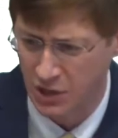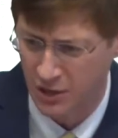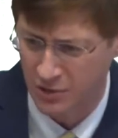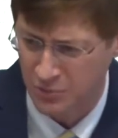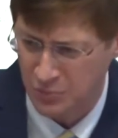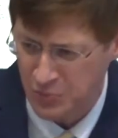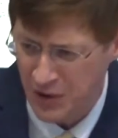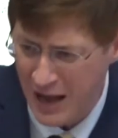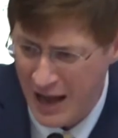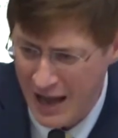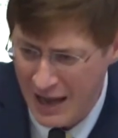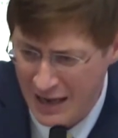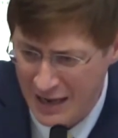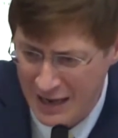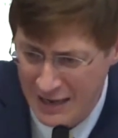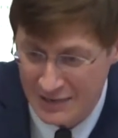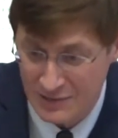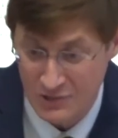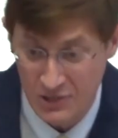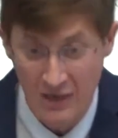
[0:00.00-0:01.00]
all the
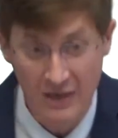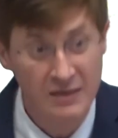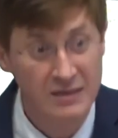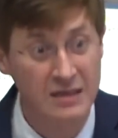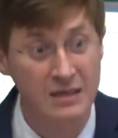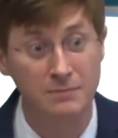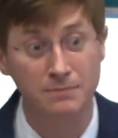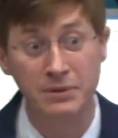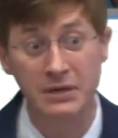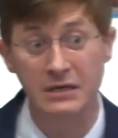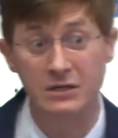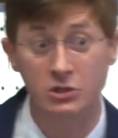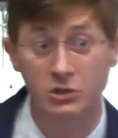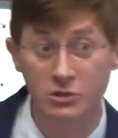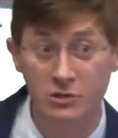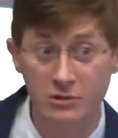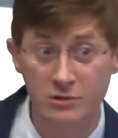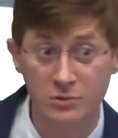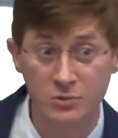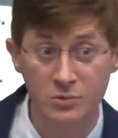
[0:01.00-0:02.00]
rides, get
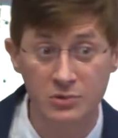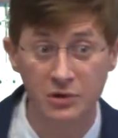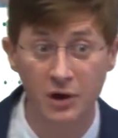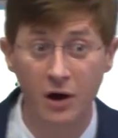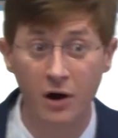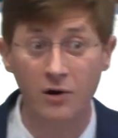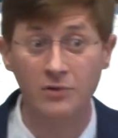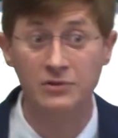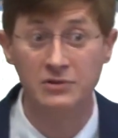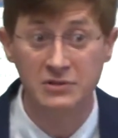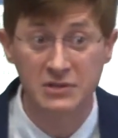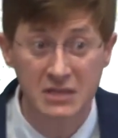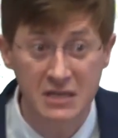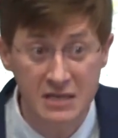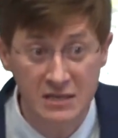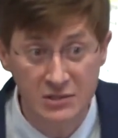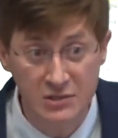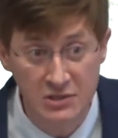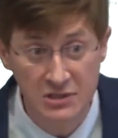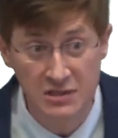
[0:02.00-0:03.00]
pictures with all the
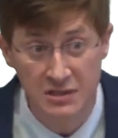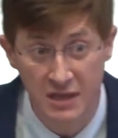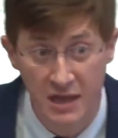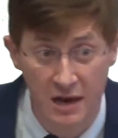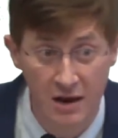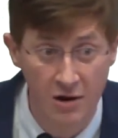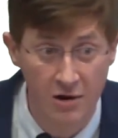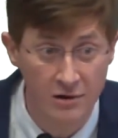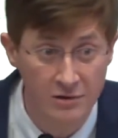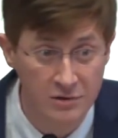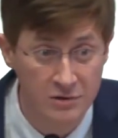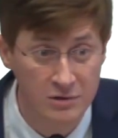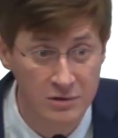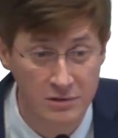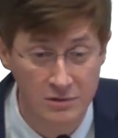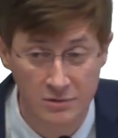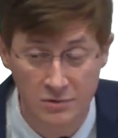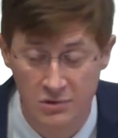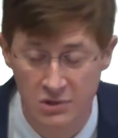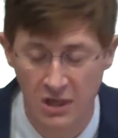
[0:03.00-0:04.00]
Disney
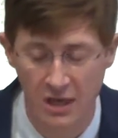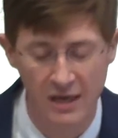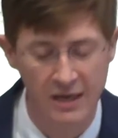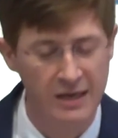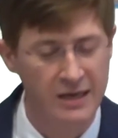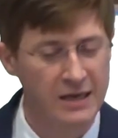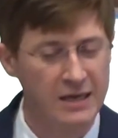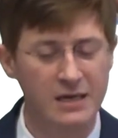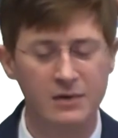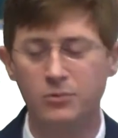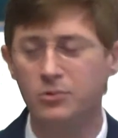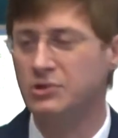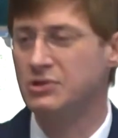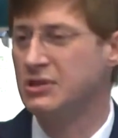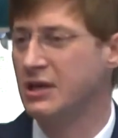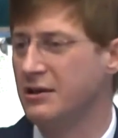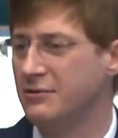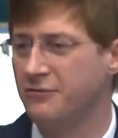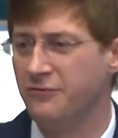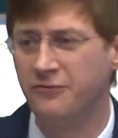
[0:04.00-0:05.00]
characters. It
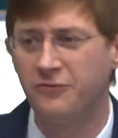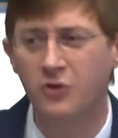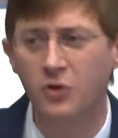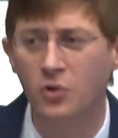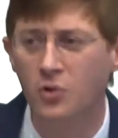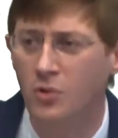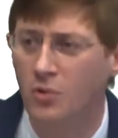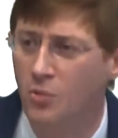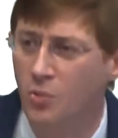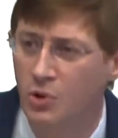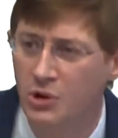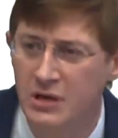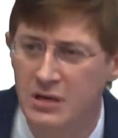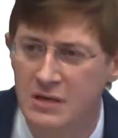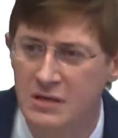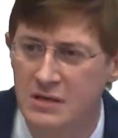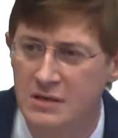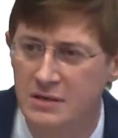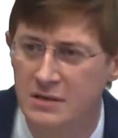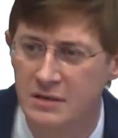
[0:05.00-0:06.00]
was a full
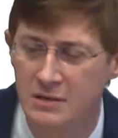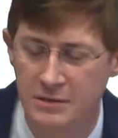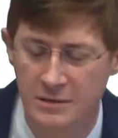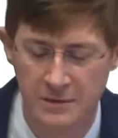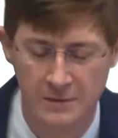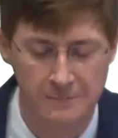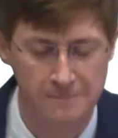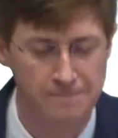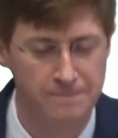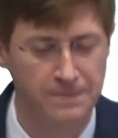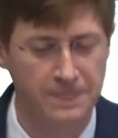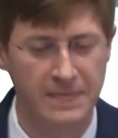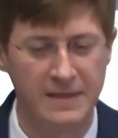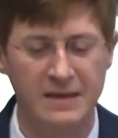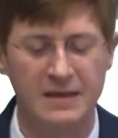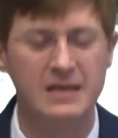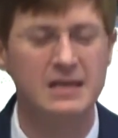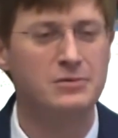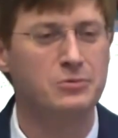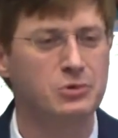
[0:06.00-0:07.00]
week.
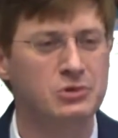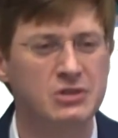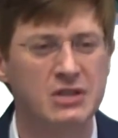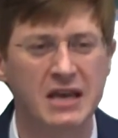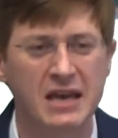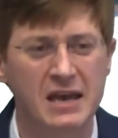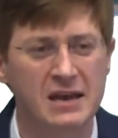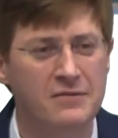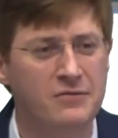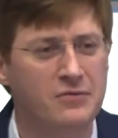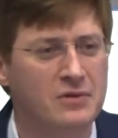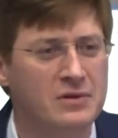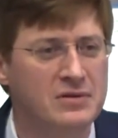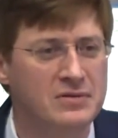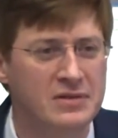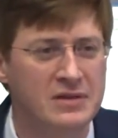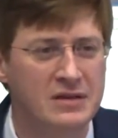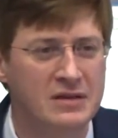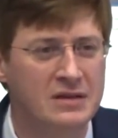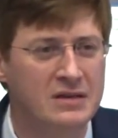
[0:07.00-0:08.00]
It was
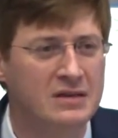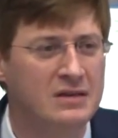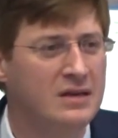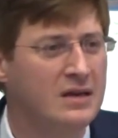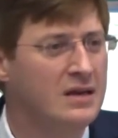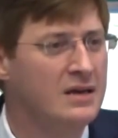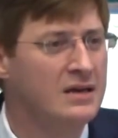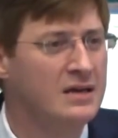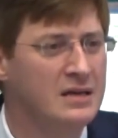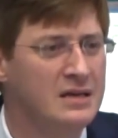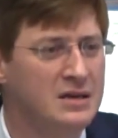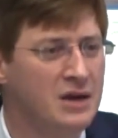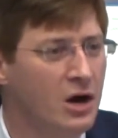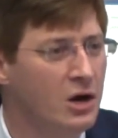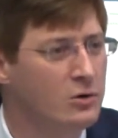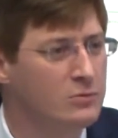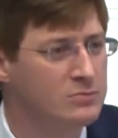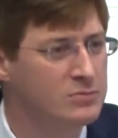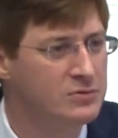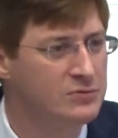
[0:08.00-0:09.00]
everything he
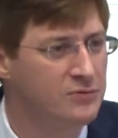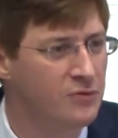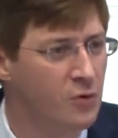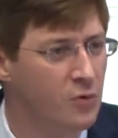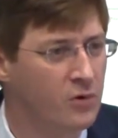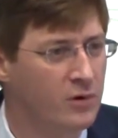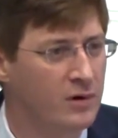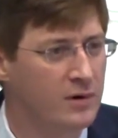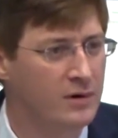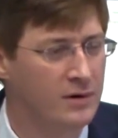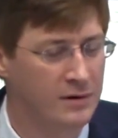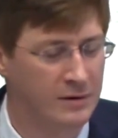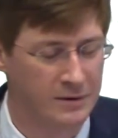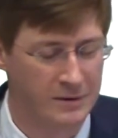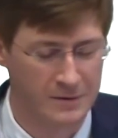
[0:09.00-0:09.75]
hoped for.